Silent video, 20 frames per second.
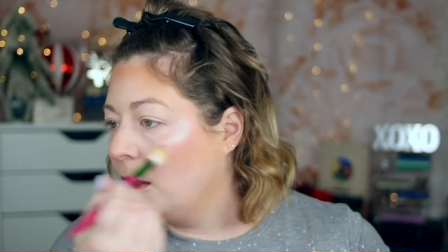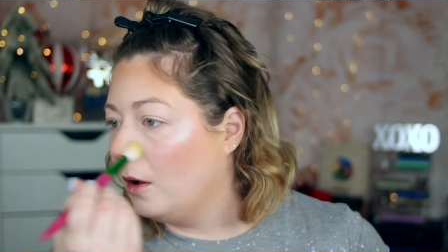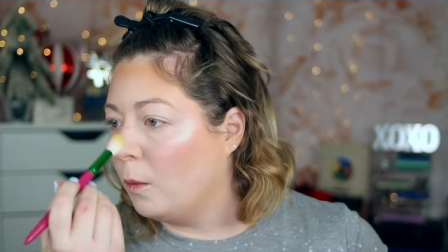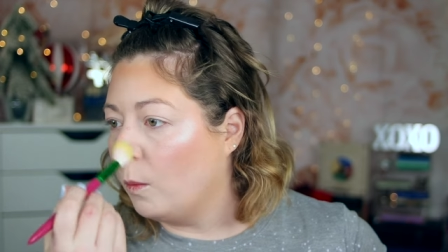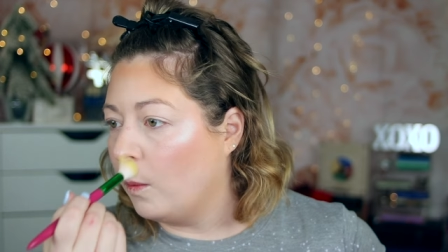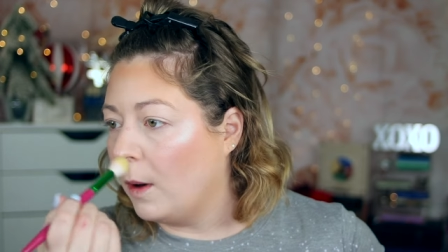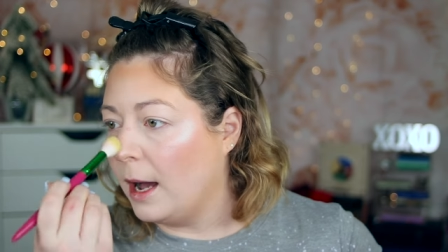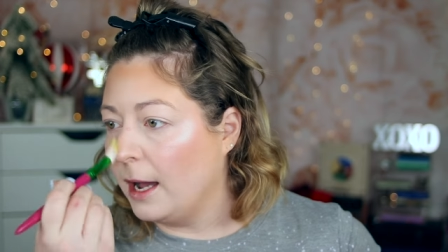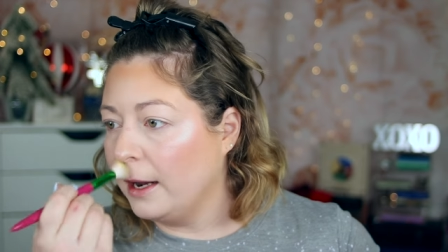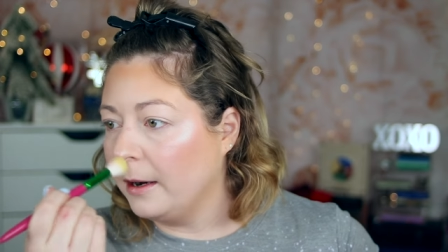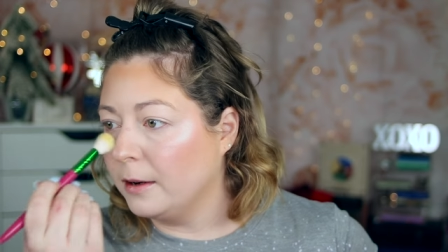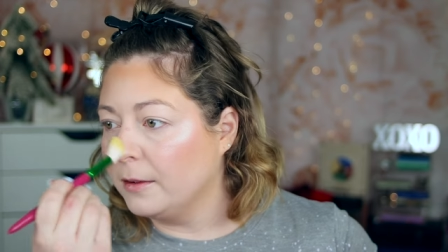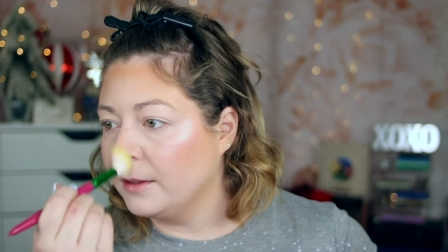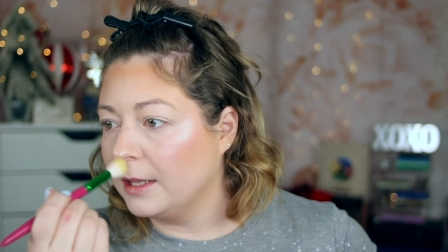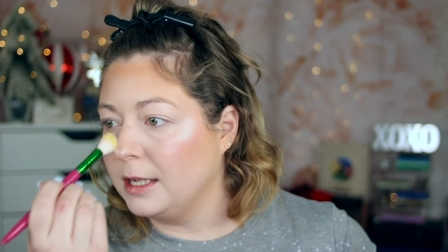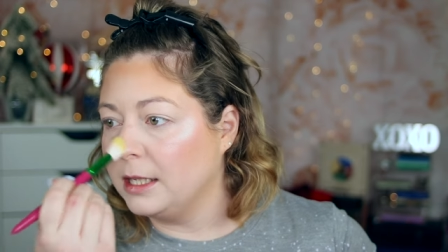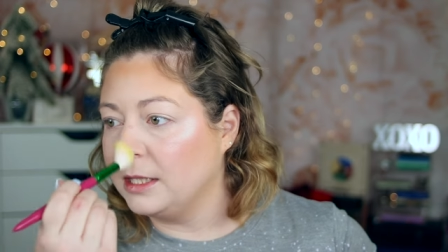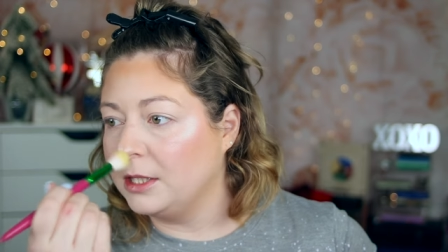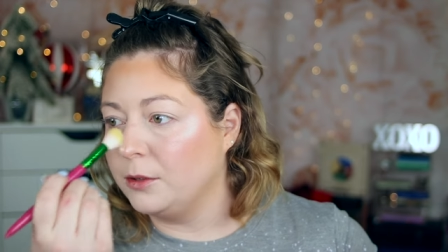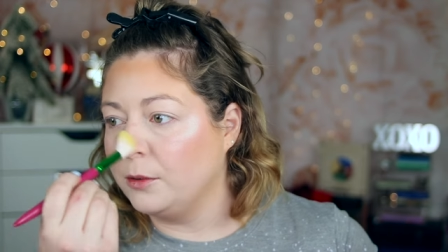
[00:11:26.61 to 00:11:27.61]
why aren't
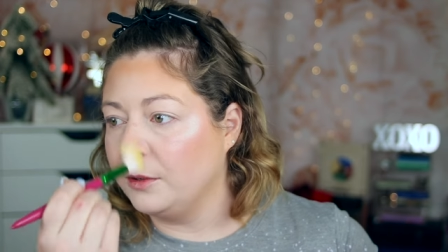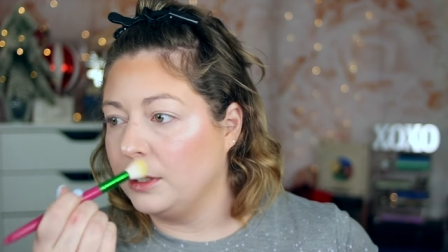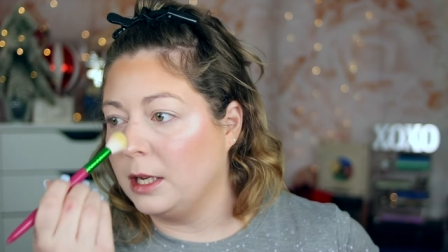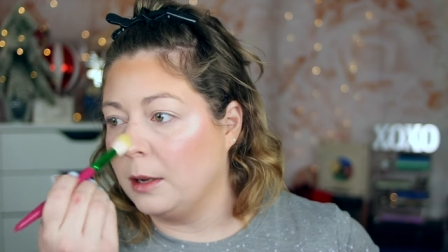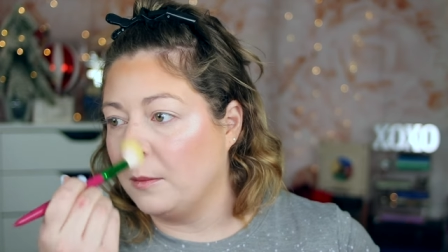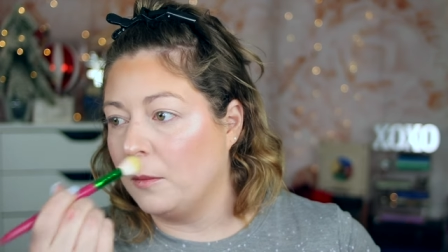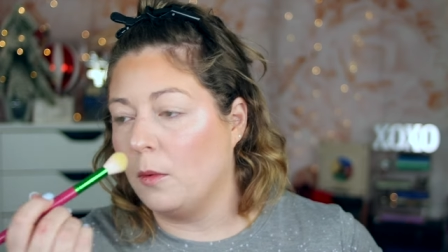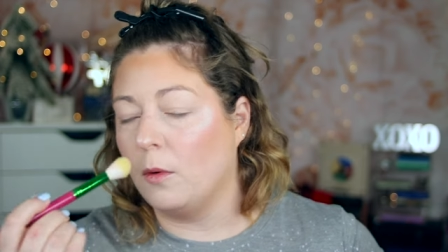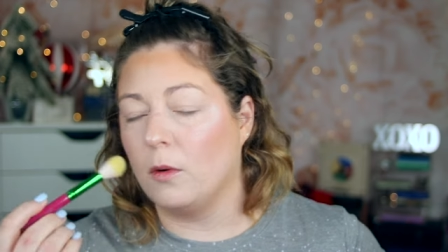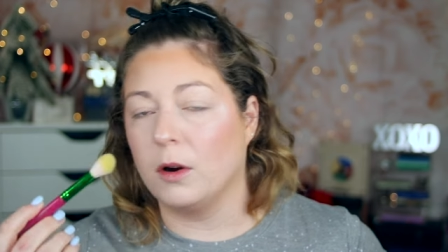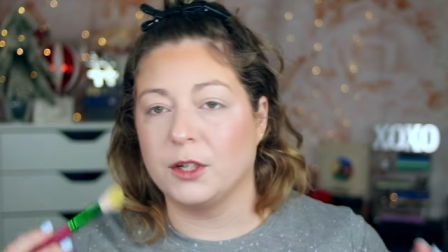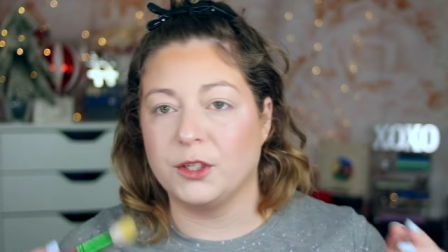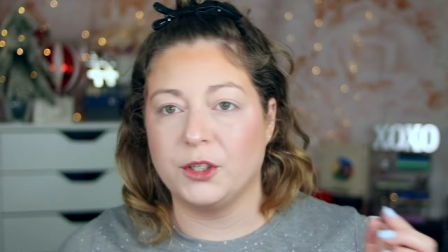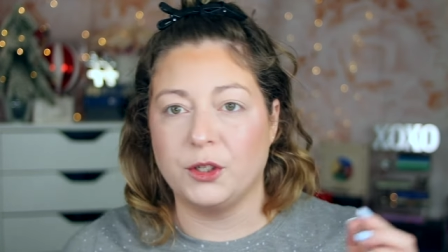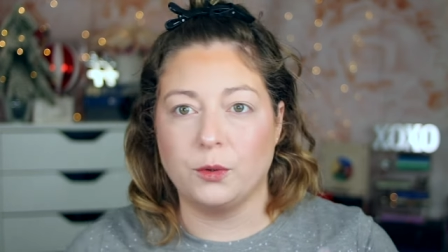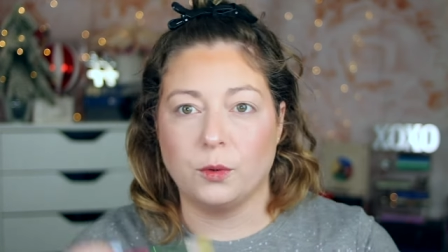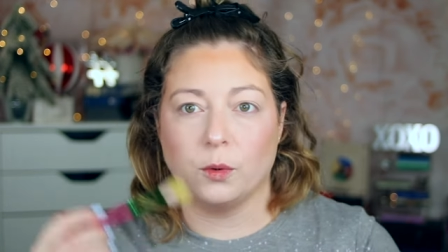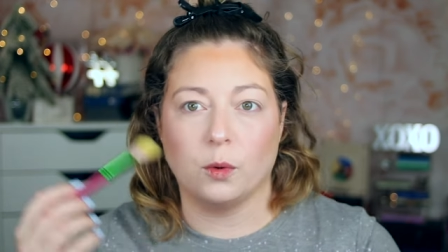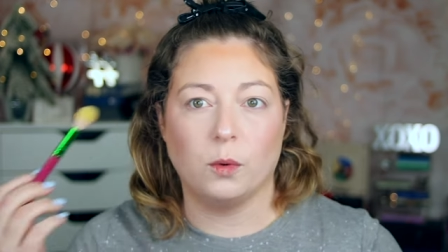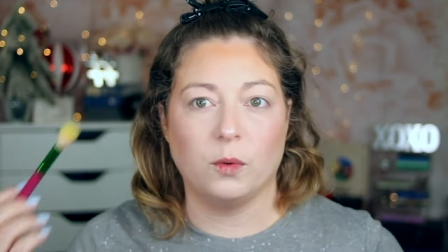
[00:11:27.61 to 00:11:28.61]
they doing more
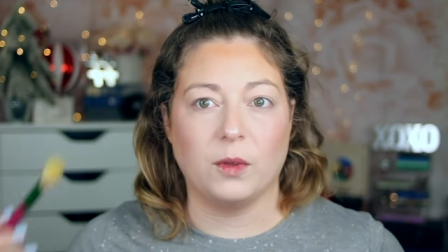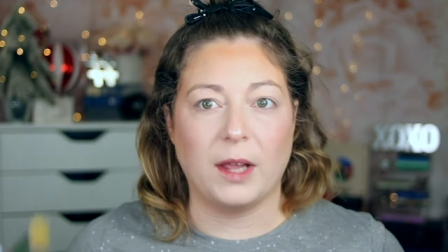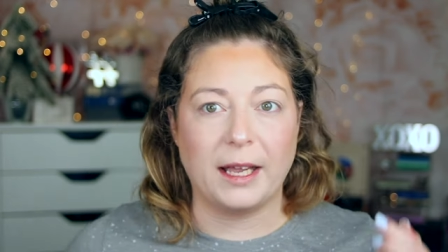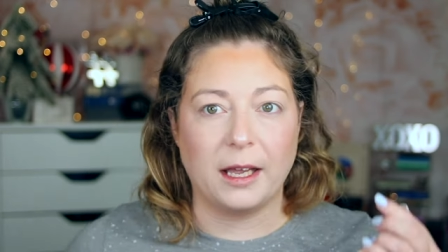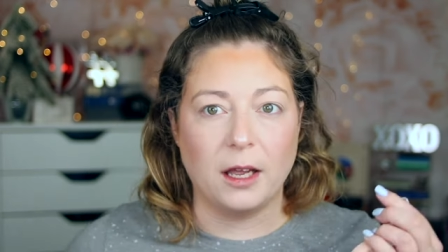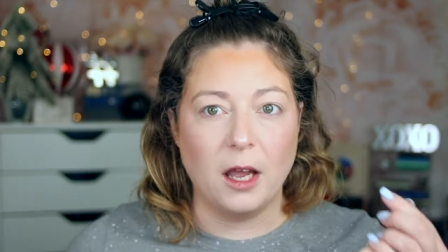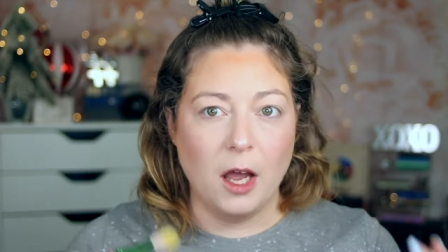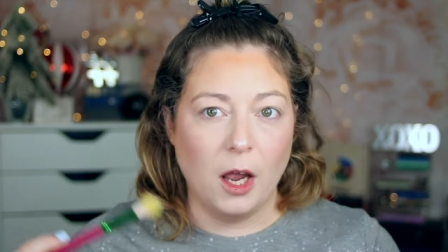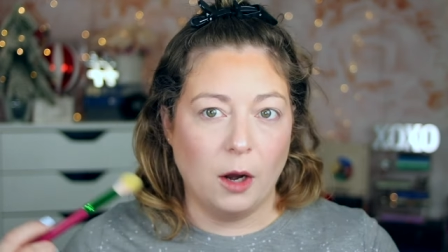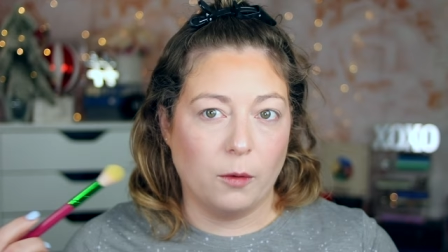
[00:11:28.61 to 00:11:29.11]
to like